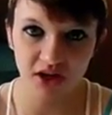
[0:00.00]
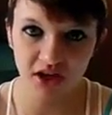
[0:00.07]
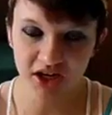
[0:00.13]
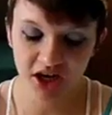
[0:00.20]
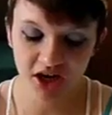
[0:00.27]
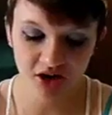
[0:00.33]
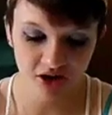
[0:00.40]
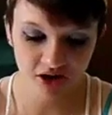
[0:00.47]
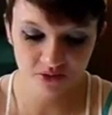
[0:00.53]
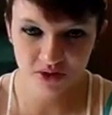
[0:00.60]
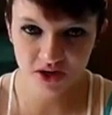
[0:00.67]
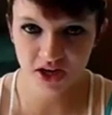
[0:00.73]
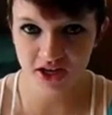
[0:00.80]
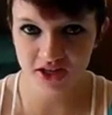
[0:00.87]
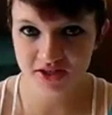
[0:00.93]
Right now
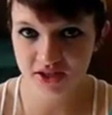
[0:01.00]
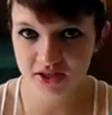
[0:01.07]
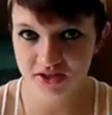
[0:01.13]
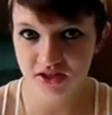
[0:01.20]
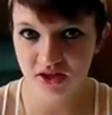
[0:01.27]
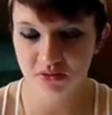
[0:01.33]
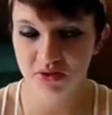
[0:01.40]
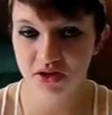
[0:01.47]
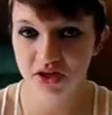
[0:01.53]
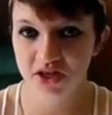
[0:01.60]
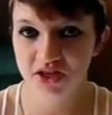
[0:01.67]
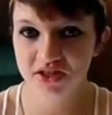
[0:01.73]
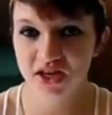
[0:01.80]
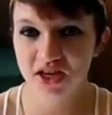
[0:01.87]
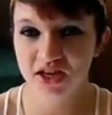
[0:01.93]
I'm in excess
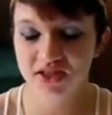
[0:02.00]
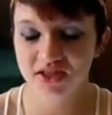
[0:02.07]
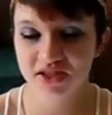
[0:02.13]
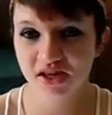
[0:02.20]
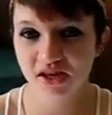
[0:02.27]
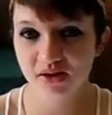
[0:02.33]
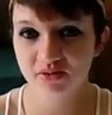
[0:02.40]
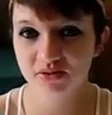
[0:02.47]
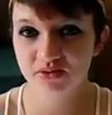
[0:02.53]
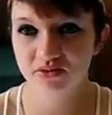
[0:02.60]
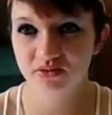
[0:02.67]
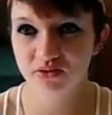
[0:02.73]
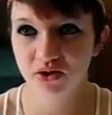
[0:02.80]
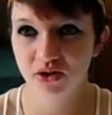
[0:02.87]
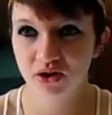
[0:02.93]
sleepiness. I slept
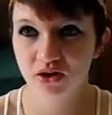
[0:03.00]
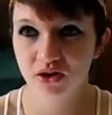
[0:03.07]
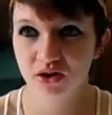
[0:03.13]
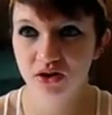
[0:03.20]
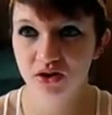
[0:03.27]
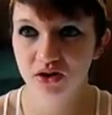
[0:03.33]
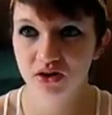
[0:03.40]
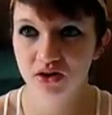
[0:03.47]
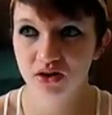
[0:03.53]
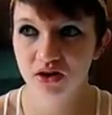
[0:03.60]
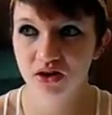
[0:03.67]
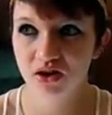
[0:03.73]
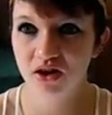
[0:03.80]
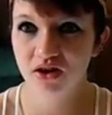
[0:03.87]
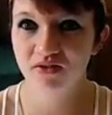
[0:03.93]
for
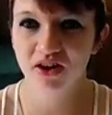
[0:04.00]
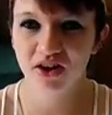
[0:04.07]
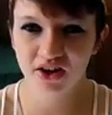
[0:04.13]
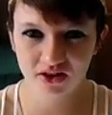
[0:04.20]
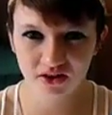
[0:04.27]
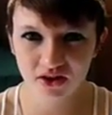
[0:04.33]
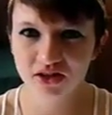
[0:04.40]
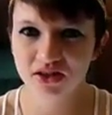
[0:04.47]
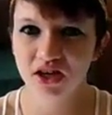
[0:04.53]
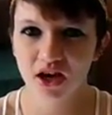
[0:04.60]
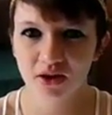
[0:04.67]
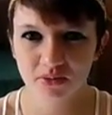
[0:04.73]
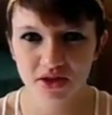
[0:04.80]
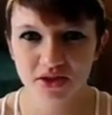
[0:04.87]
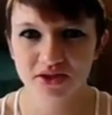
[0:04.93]
a very long
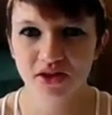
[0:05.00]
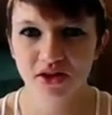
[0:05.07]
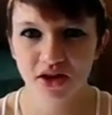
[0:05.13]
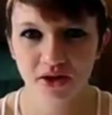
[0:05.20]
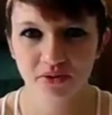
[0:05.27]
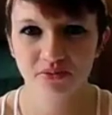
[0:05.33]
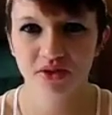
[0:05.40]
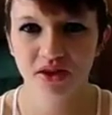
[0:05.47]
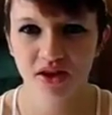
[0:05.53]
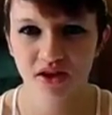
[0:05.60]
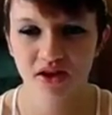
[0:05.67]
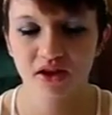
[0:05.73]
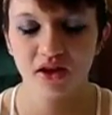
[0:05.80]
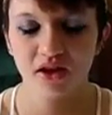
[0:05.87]
time yesterday.